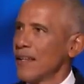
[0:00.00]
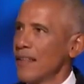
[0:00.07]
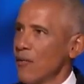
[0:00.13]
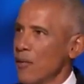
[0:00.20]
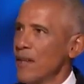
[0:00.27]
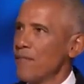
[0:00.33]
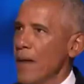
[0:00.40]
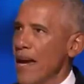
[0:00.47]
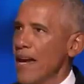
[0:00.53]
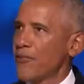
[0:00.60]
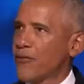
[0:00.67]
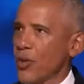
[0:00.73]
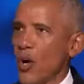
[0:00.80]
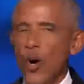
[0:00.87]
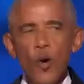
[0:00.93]
that we've
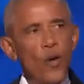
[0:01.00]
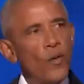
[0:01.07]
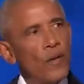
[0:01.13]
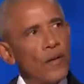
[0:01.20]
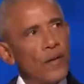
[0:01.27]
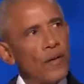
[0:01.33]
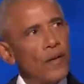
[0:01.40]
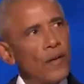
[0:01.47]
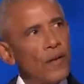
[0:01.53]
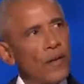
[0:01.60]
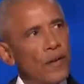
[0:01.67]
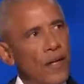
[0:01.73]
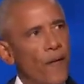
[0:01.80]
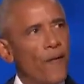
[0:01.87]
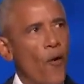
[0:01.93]
made through
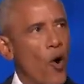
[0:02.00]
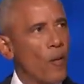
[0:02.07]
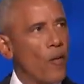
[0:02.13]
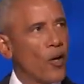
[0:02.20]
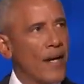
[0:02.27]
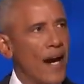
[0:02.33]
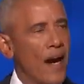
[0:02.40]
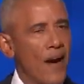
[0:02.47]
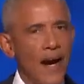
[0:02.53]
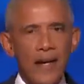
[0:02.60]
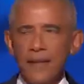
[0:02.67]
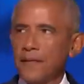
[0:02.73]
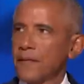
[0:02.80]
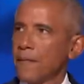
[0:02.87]
the Affordable Care Act